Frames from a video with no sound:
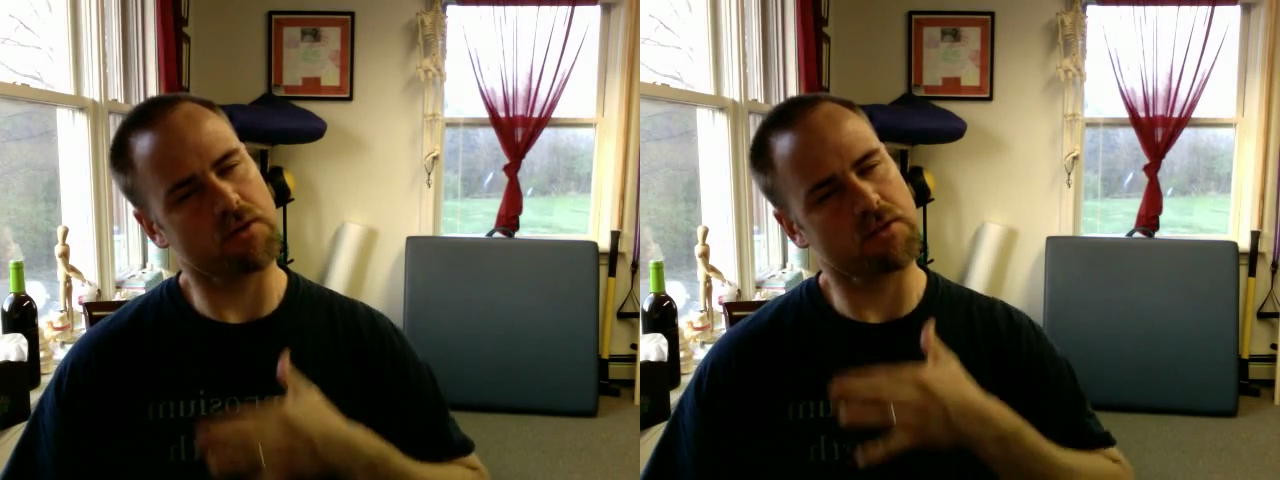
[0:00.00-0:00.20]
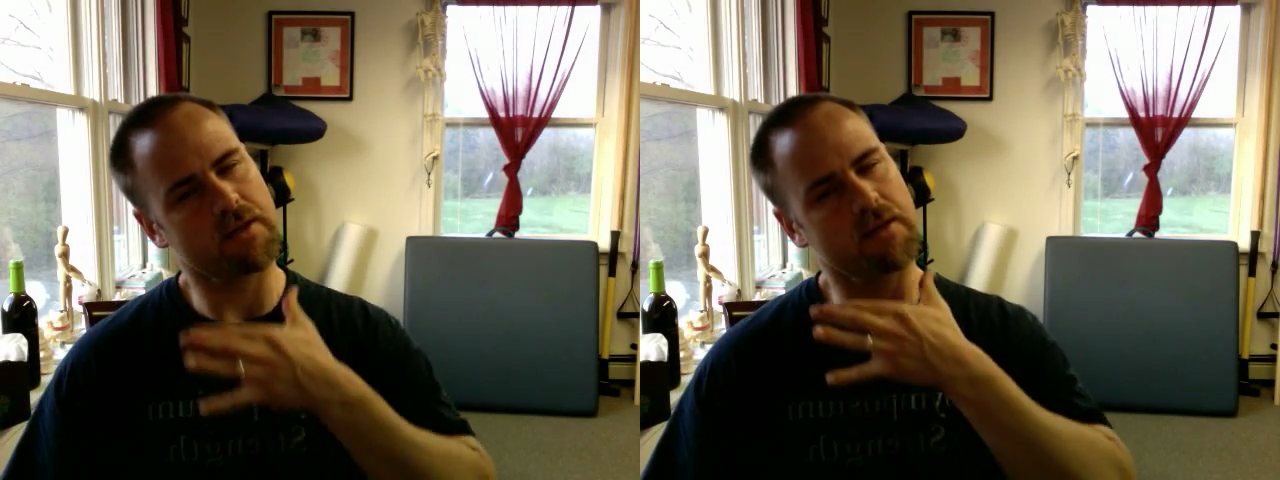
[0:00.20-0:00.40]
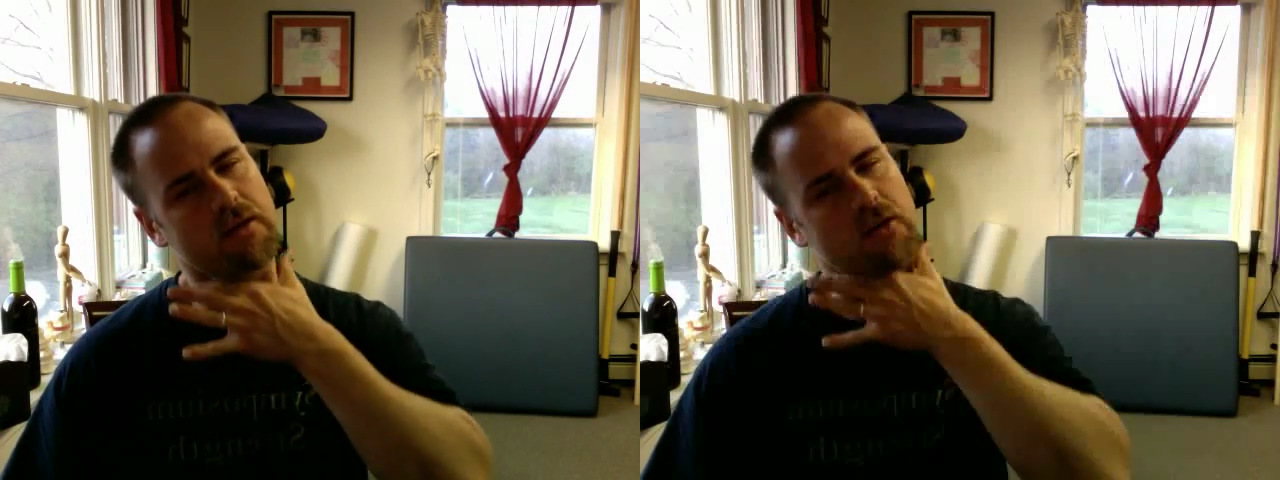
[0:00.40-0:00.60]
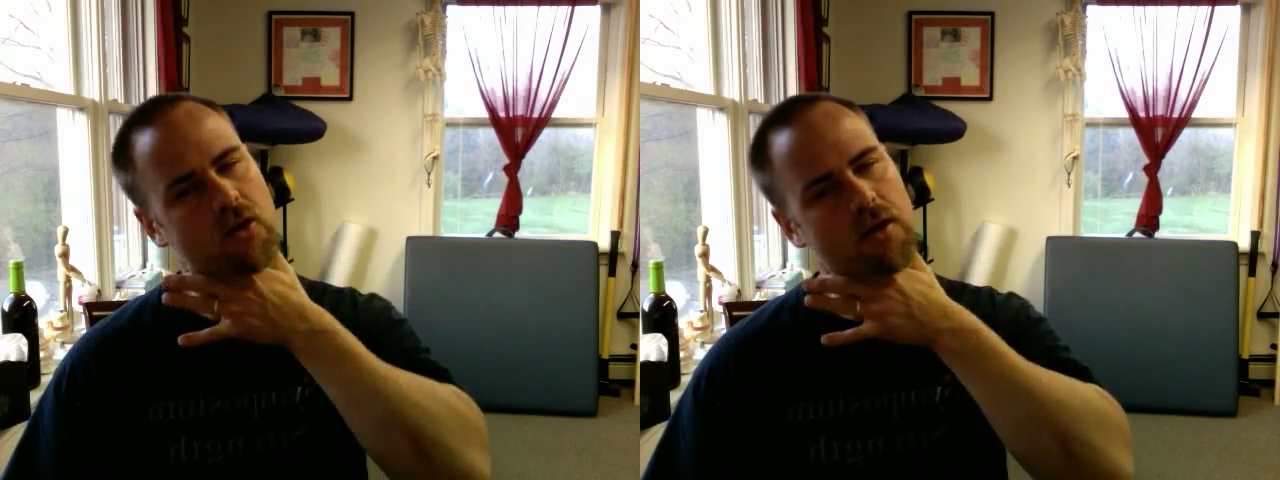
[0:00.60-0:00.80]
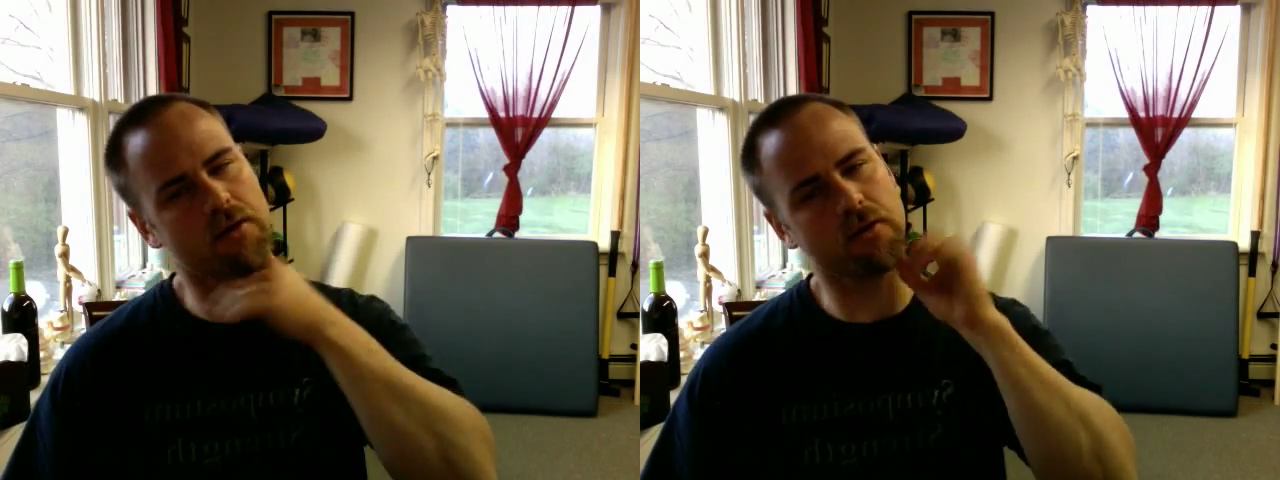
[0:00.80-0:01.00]
it's like getting
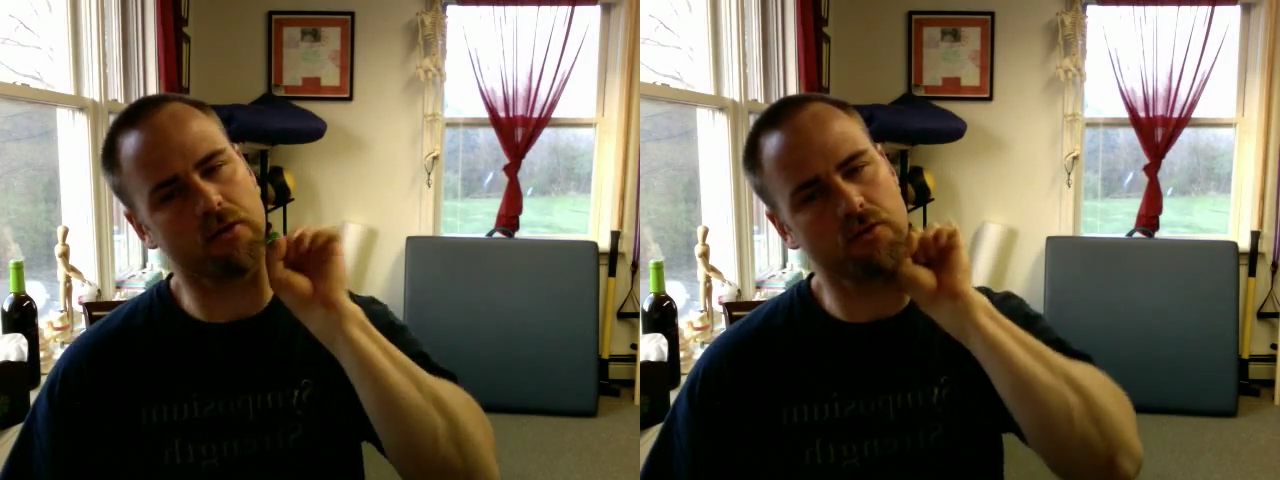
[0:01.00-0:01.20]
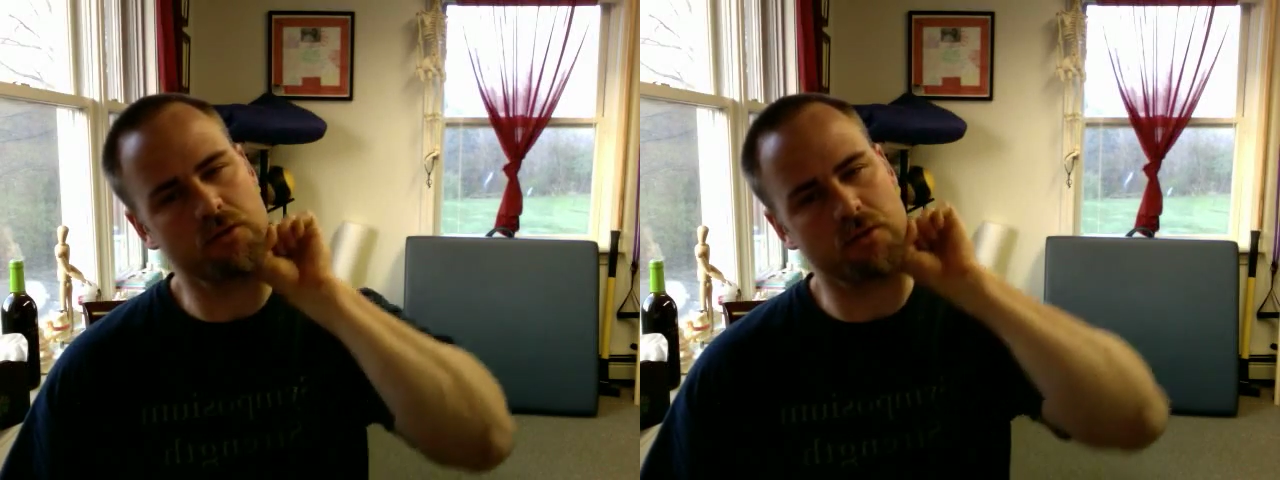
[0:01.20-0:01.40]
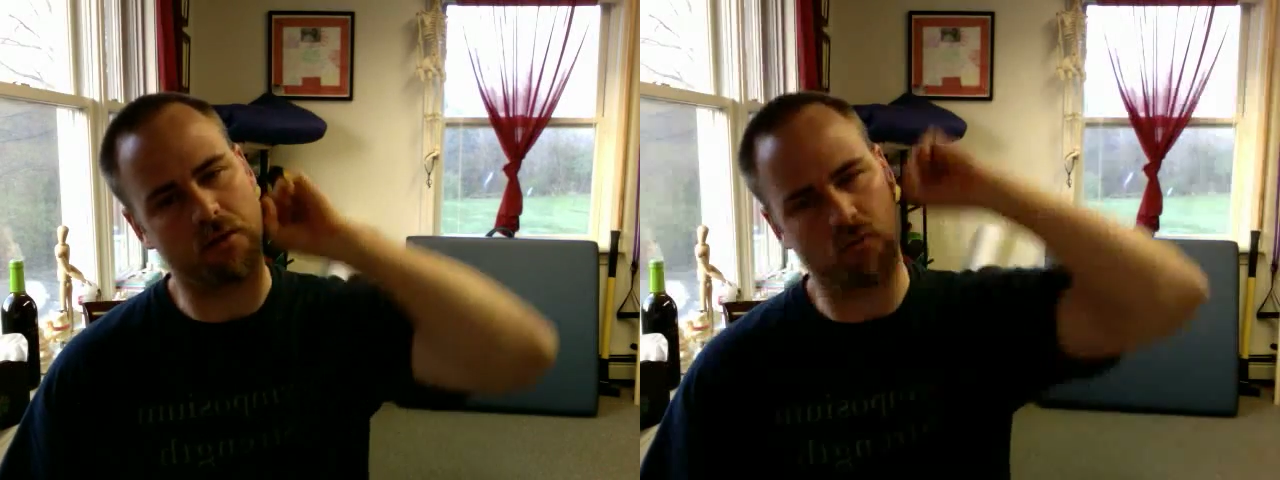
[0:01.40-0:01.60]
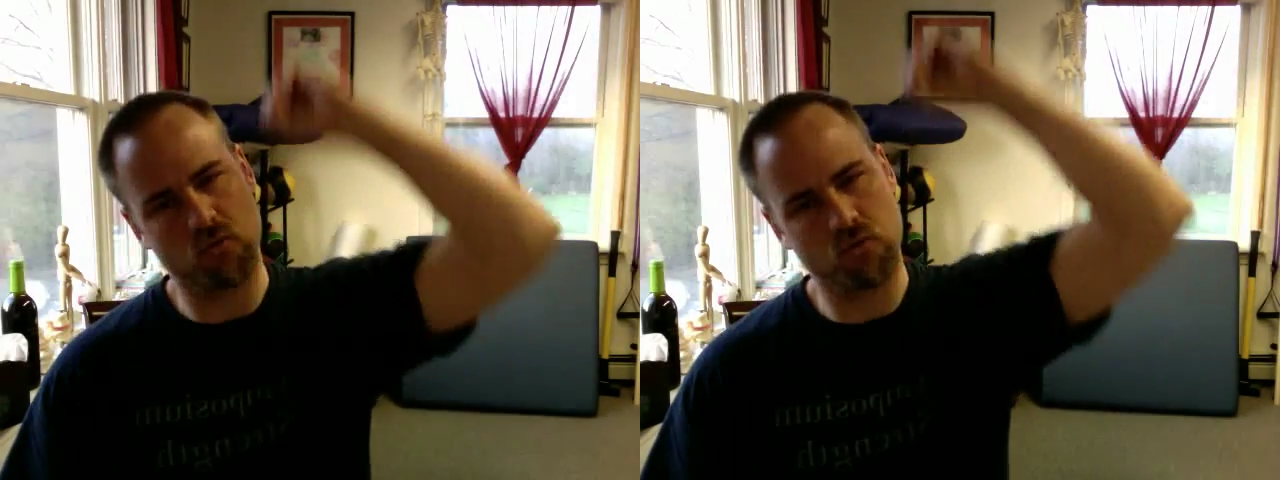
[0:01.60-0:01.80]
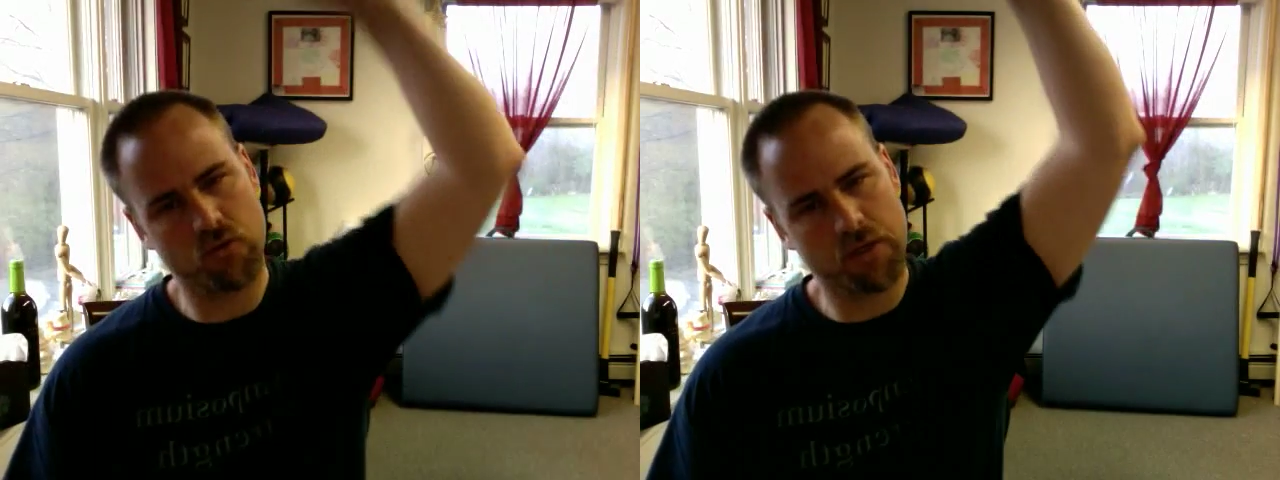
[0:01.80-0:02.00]
caught in a noose and
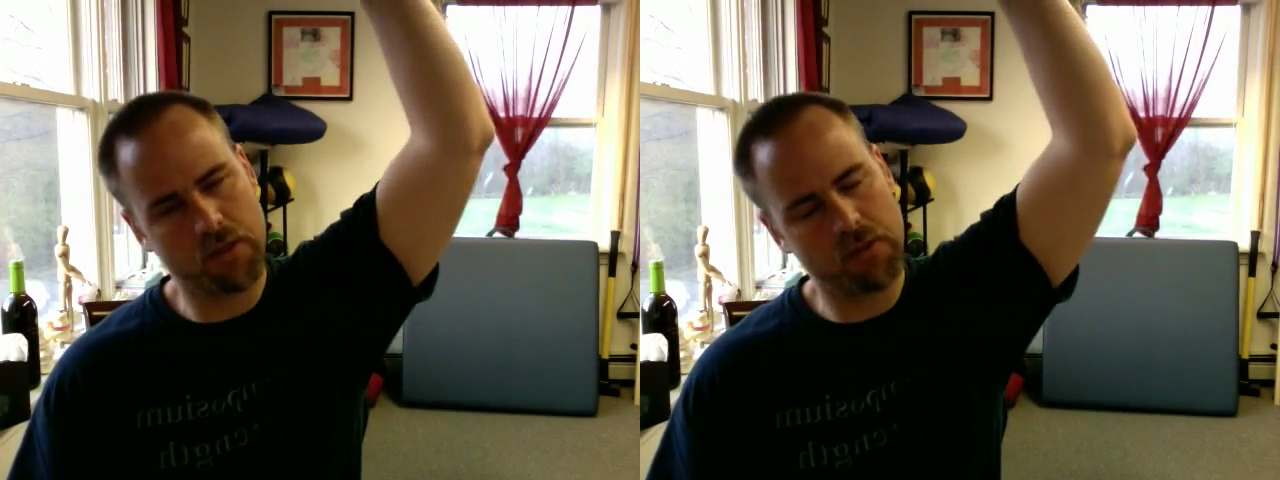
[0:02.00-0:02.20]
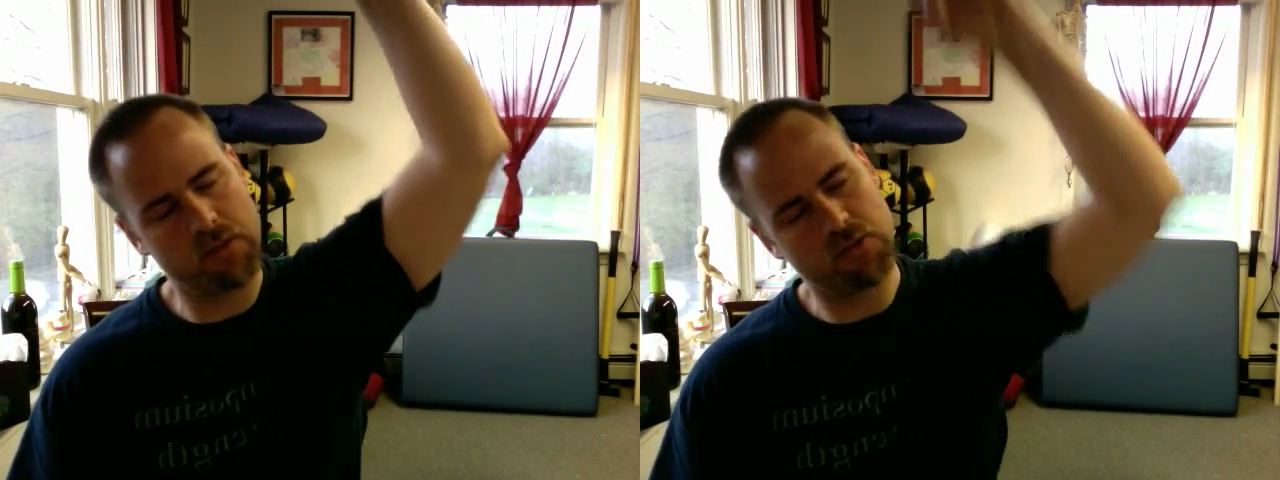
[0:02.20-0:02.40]
whack,